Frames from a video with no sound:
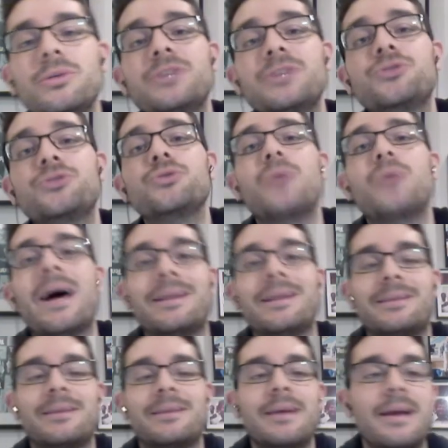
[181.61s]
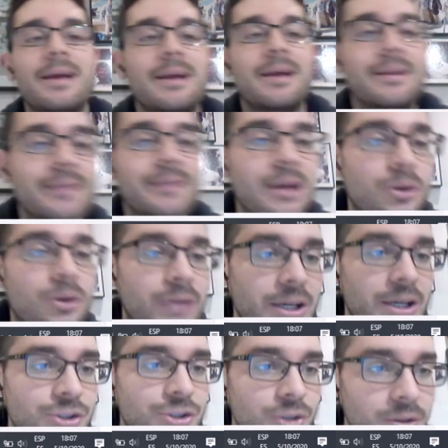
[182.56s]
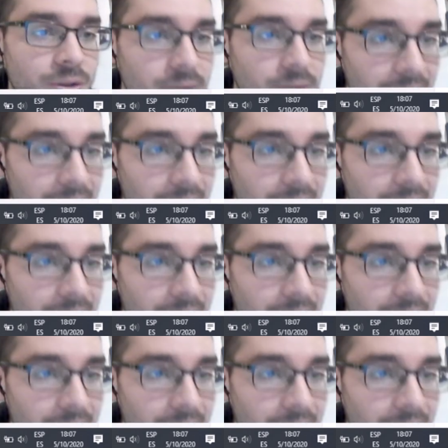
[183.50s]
is to add the connection.